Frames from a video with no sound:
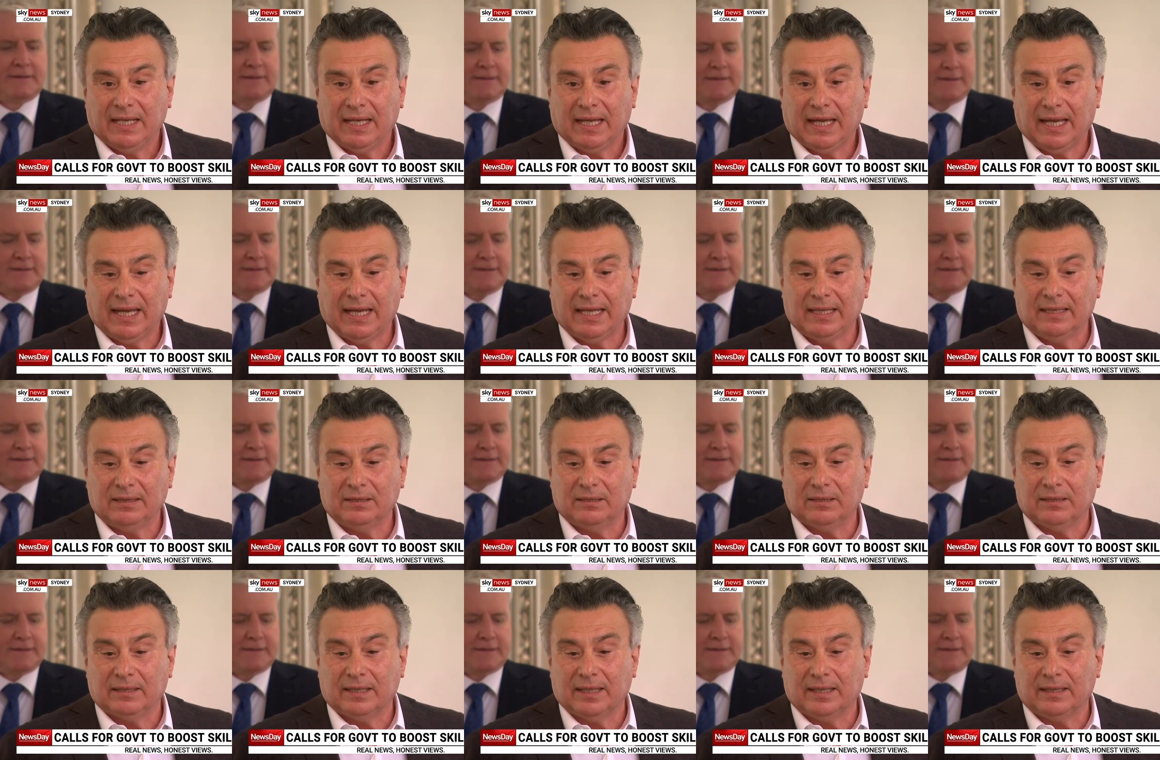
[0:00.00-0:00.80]
Speaker 1: and
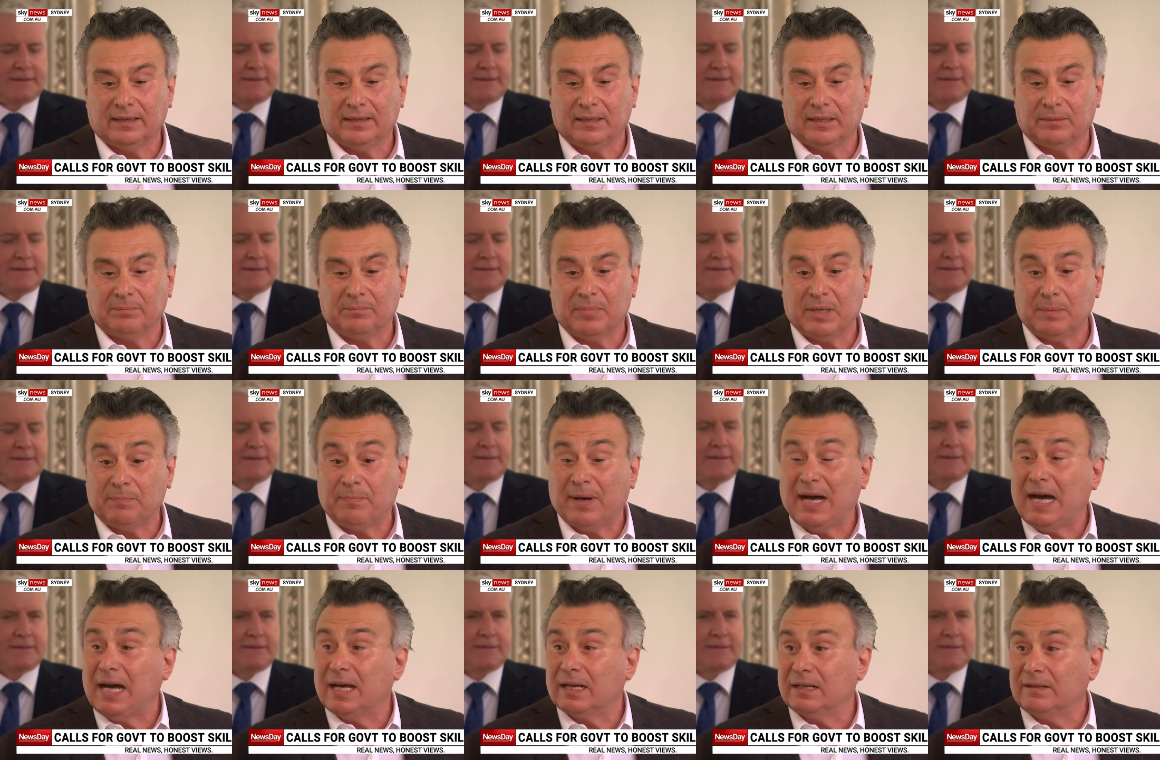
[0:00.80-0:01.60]
and be
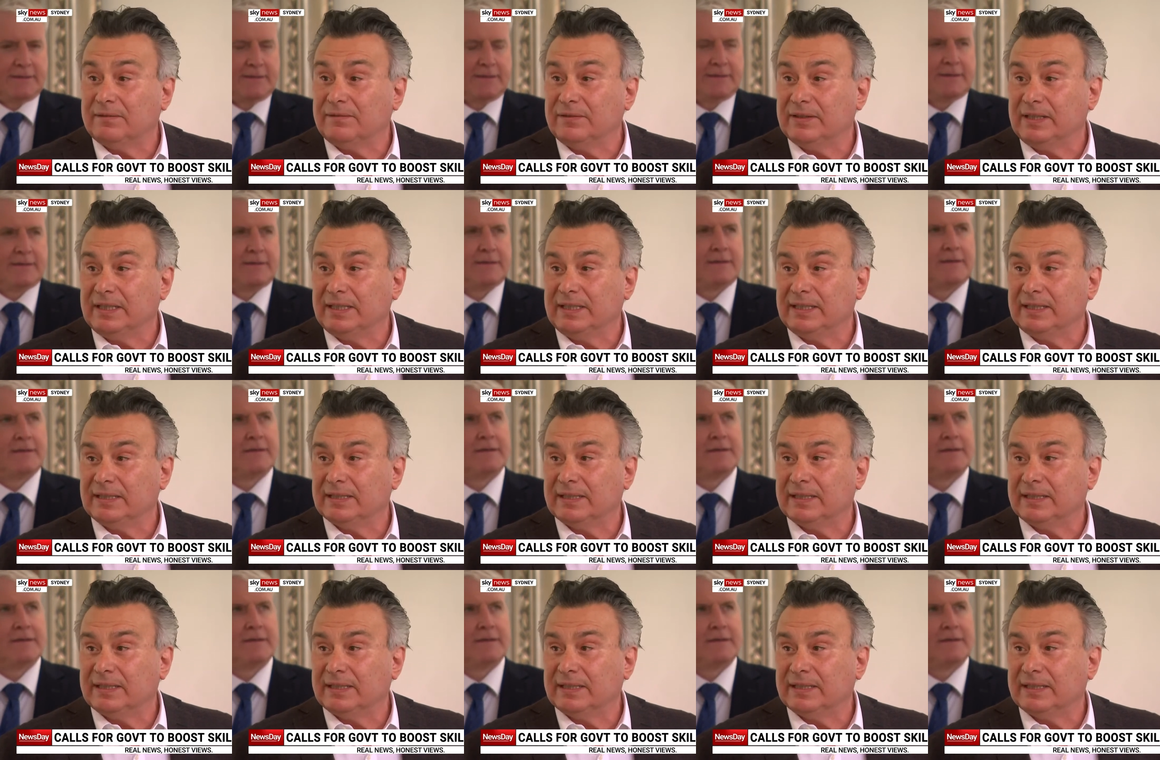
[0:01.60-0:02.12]
part of the